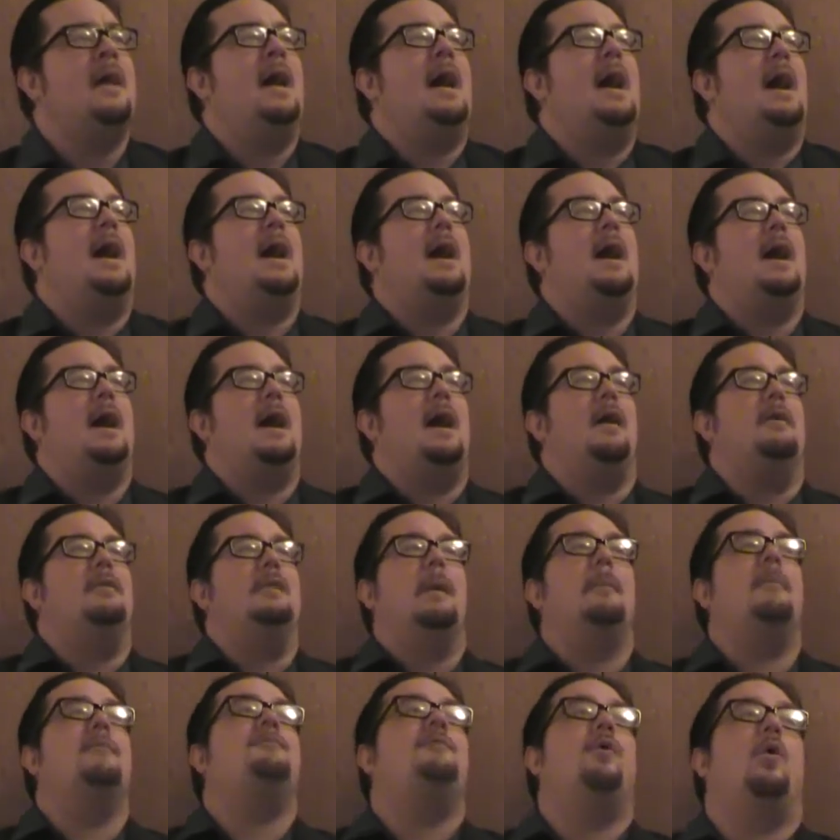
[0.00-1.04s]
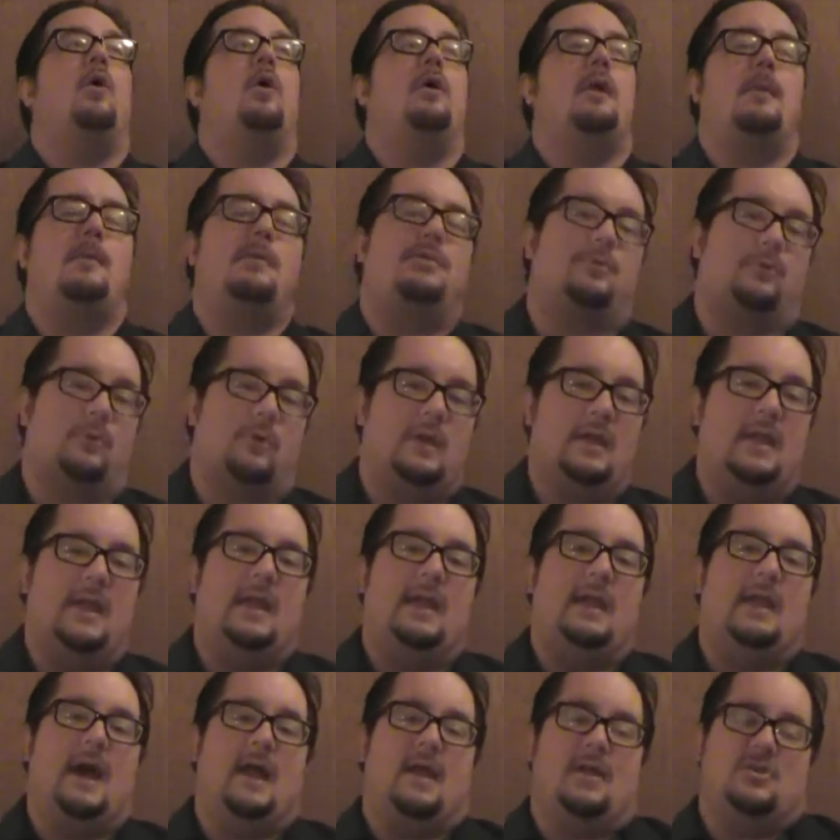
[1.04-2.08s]
Uh, number four, number
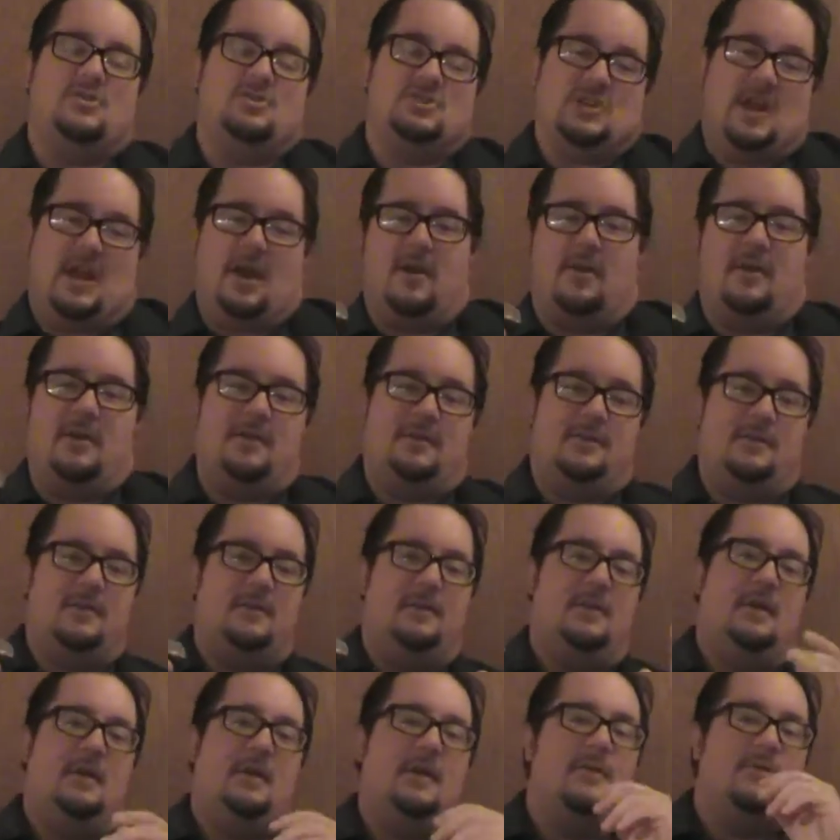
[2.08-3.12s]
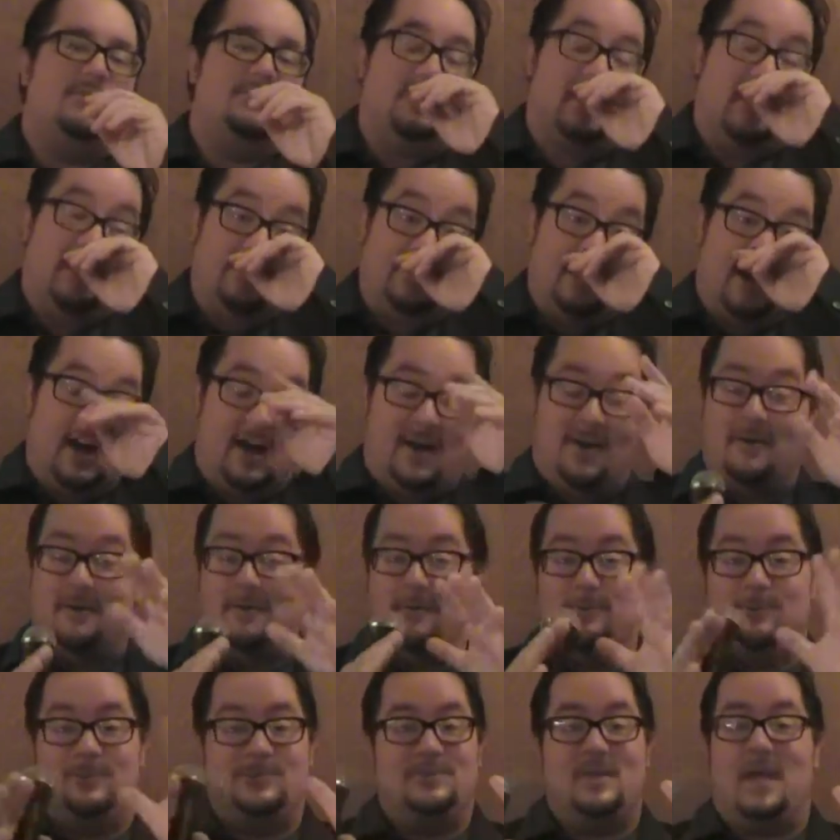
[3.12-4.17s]
three, kind of sharing it is the
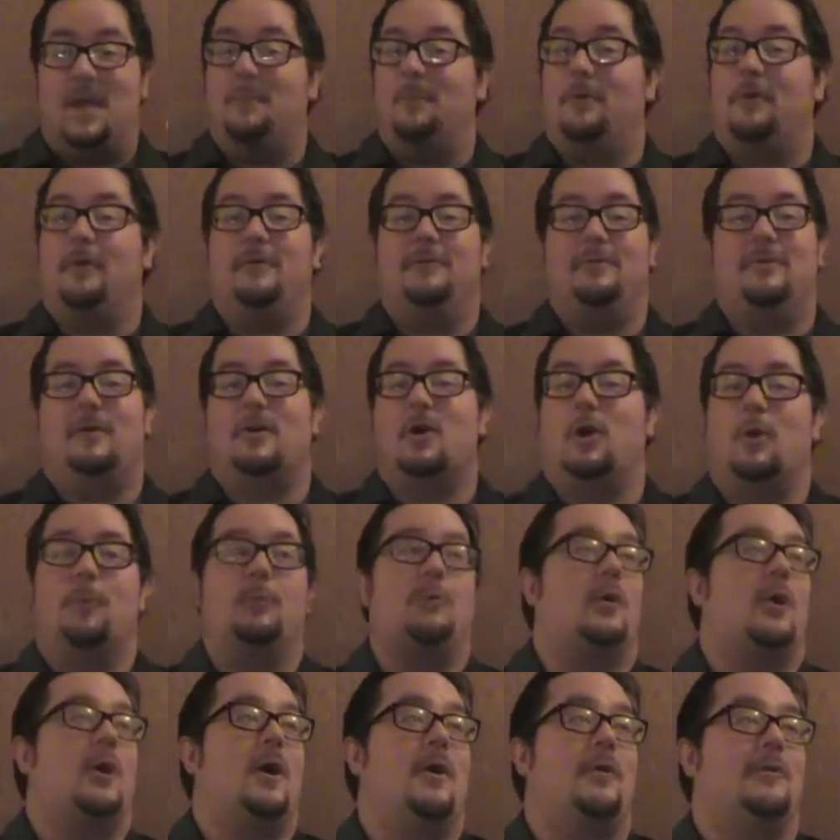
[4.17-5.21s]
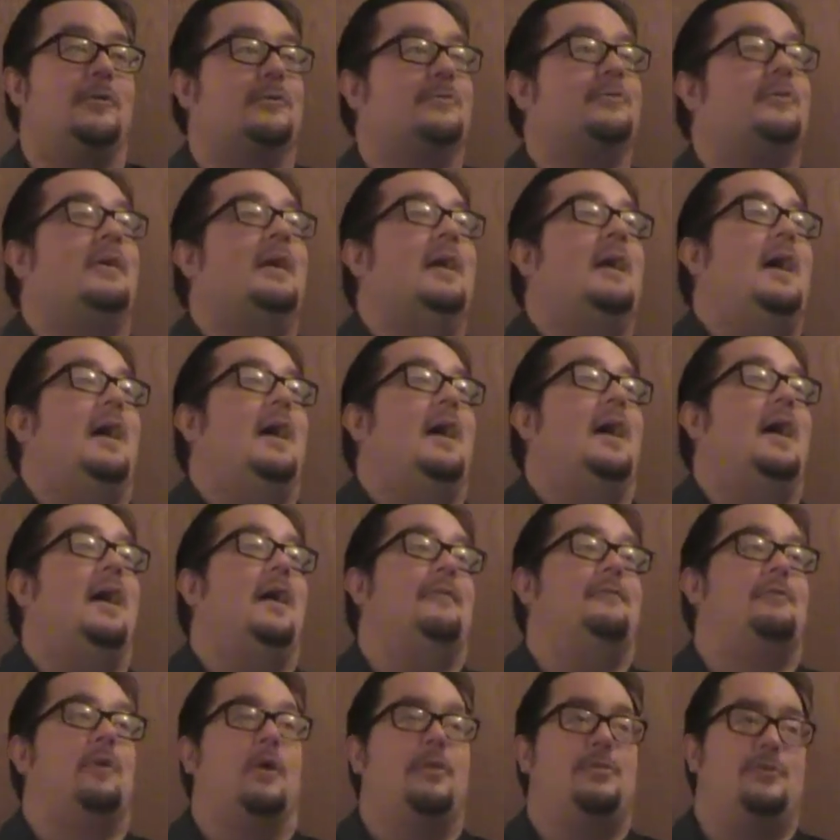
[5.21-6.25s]
entire stable the Kirb Krawlers. Uh,
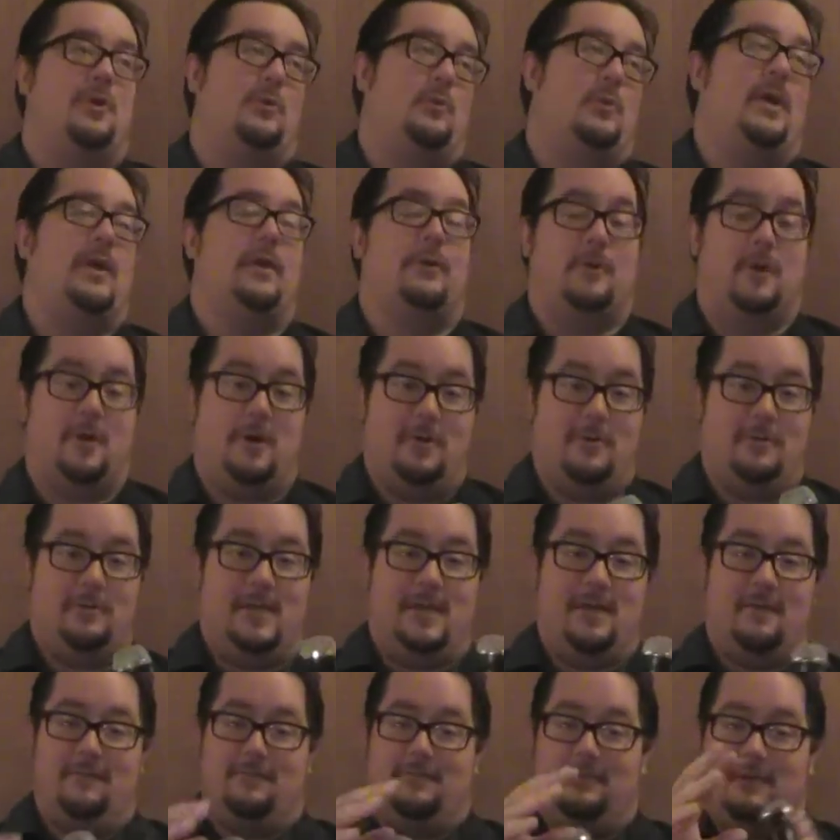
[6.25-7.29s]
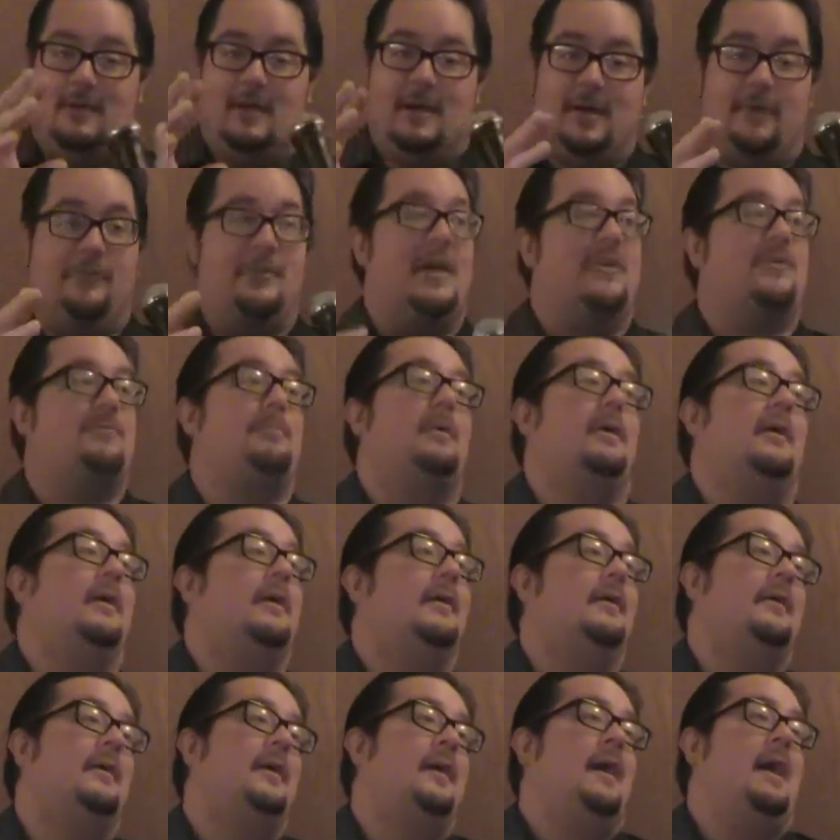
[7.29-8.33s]
for a third week in a row, they've held that spot.